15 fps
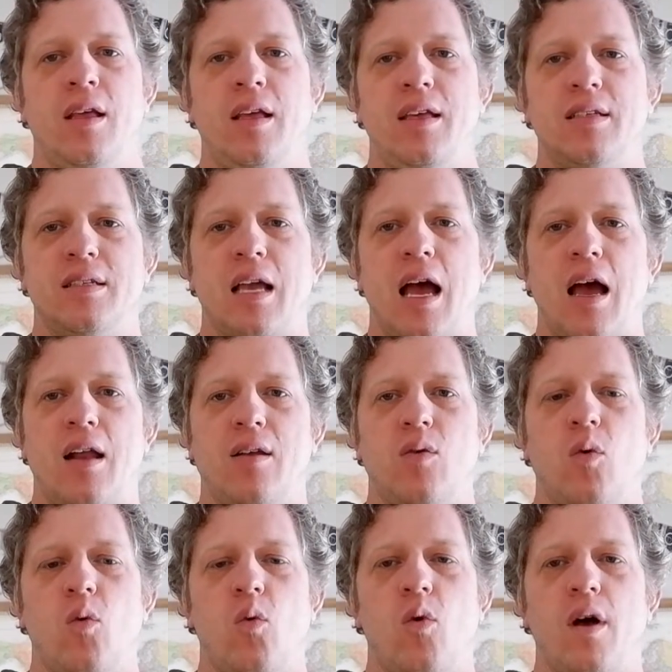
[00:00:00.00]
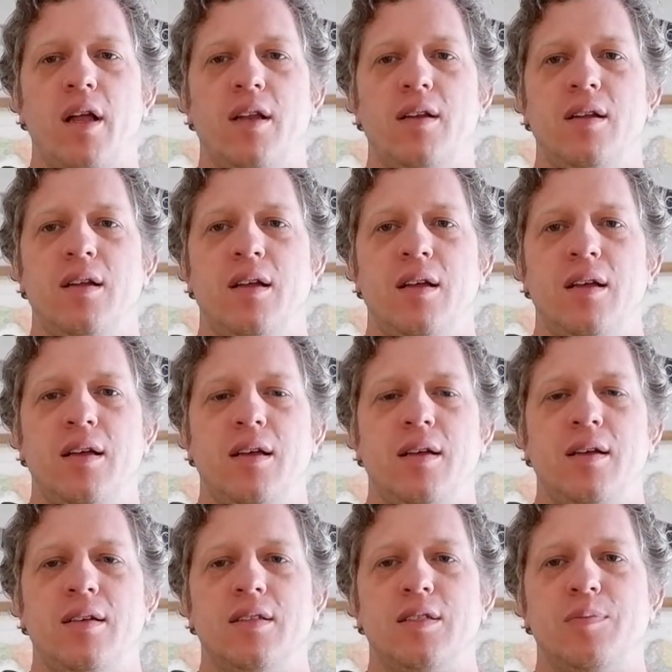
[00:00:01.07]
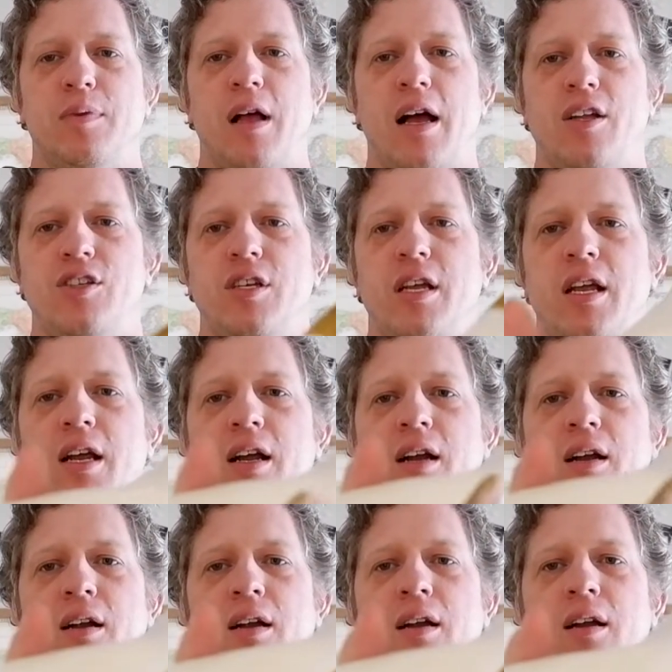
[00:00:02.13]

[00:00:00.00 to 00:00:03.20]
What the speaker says: He's got one splotch here,